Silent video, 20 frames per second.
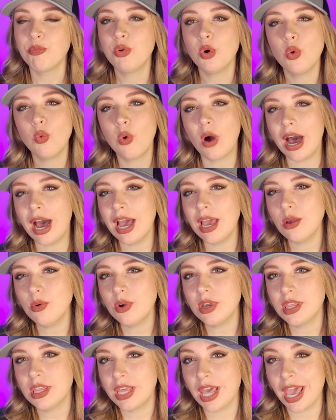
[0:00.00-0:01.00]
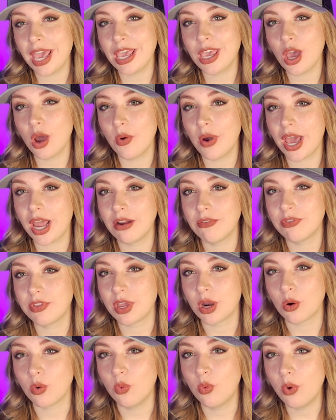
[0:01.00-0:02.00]
But why would they go out of
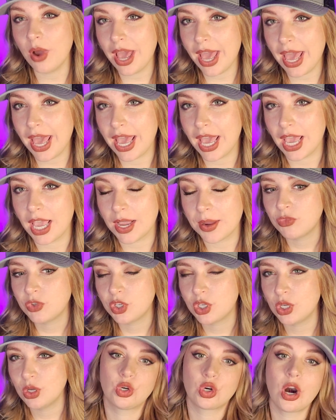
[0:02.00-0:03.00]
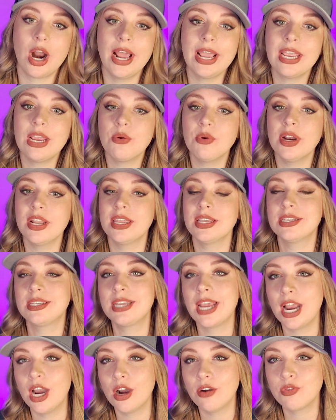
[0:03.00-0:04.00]
their way to try and get rid of this
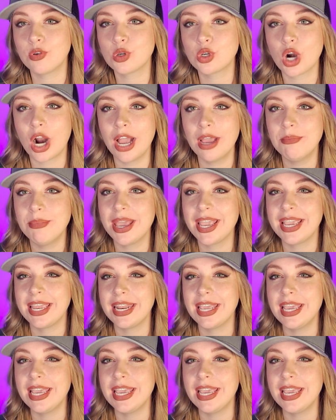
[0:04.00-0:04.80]
tariff or try and make it